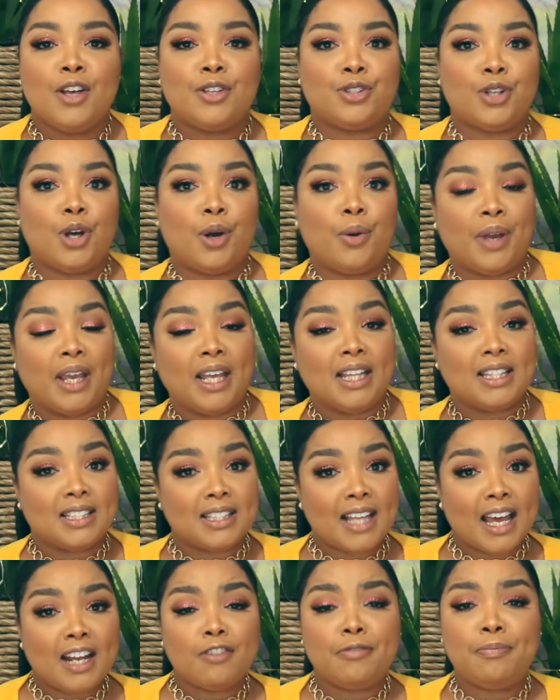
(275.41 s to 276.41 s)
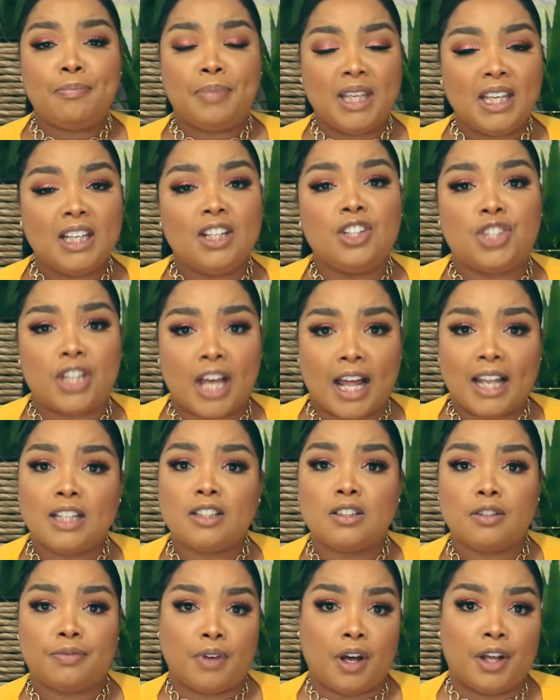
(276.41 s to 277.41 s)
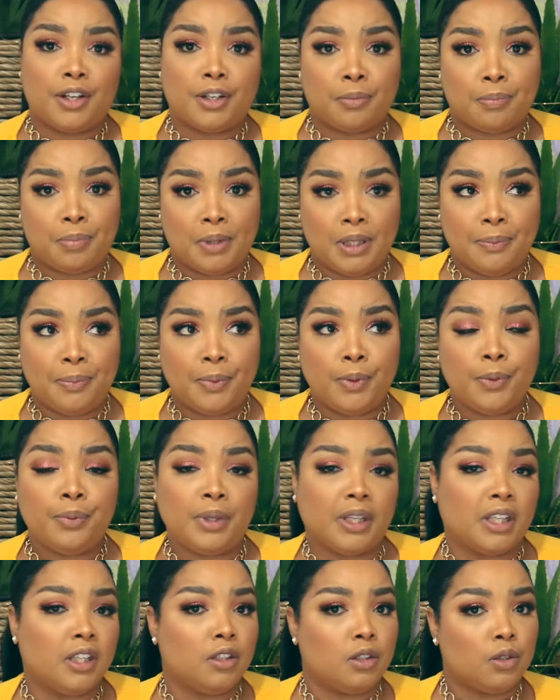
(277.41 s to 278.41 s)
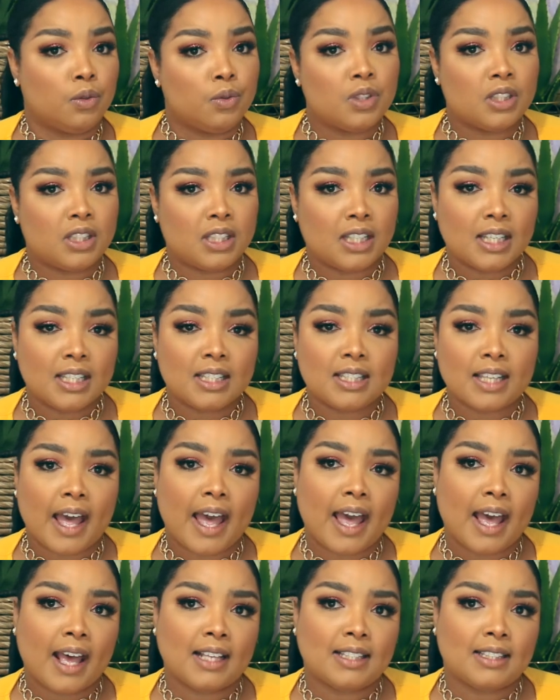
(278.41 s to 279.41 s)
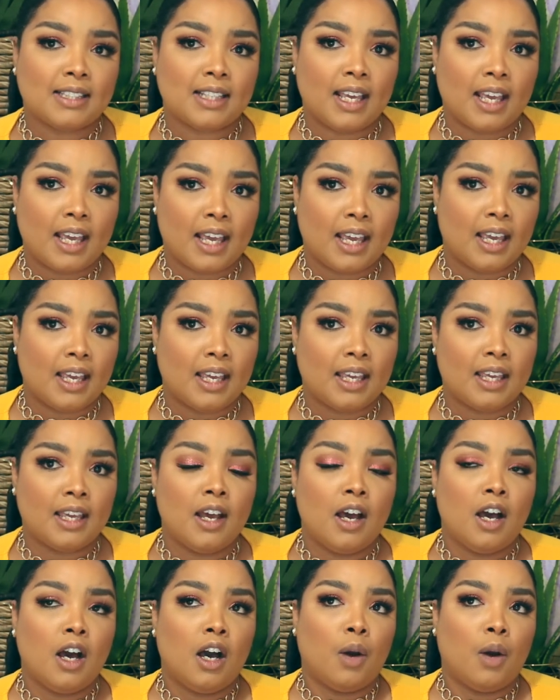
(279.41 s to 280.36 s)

So instead of being jealous of other people, we can use this as a